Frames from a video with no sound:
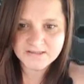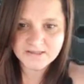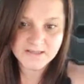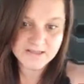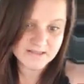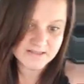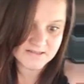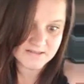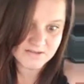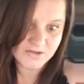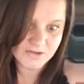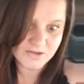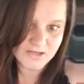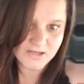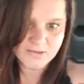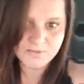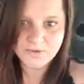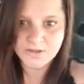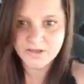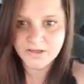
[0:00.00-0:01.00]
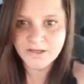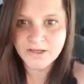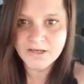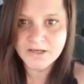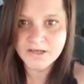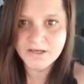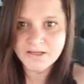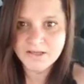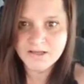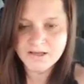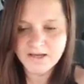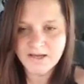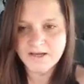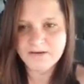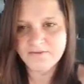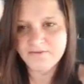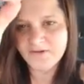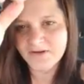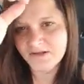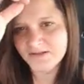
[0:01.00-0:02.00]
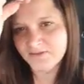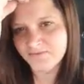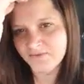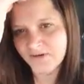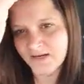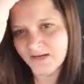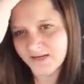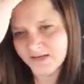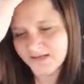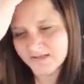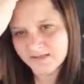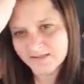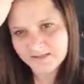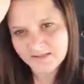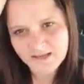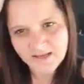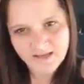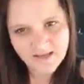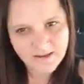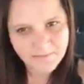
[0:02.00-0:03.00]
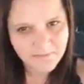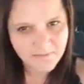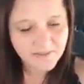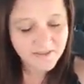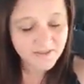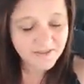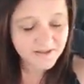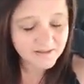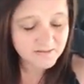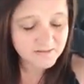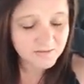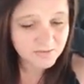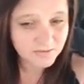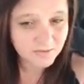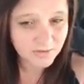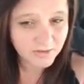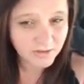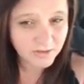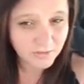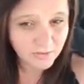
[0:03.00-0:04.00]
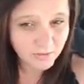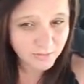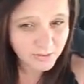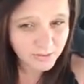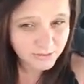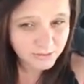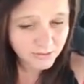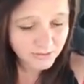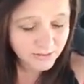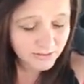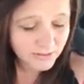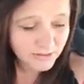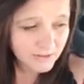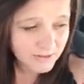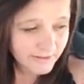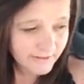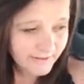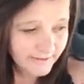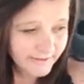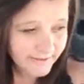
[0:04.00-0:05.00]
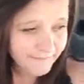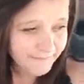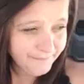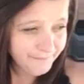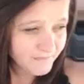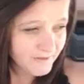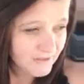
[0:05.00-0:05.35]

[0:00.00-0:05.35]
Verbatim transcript: that it's gone AWOL and you kind of need to realise um, that that's totally normal. Um,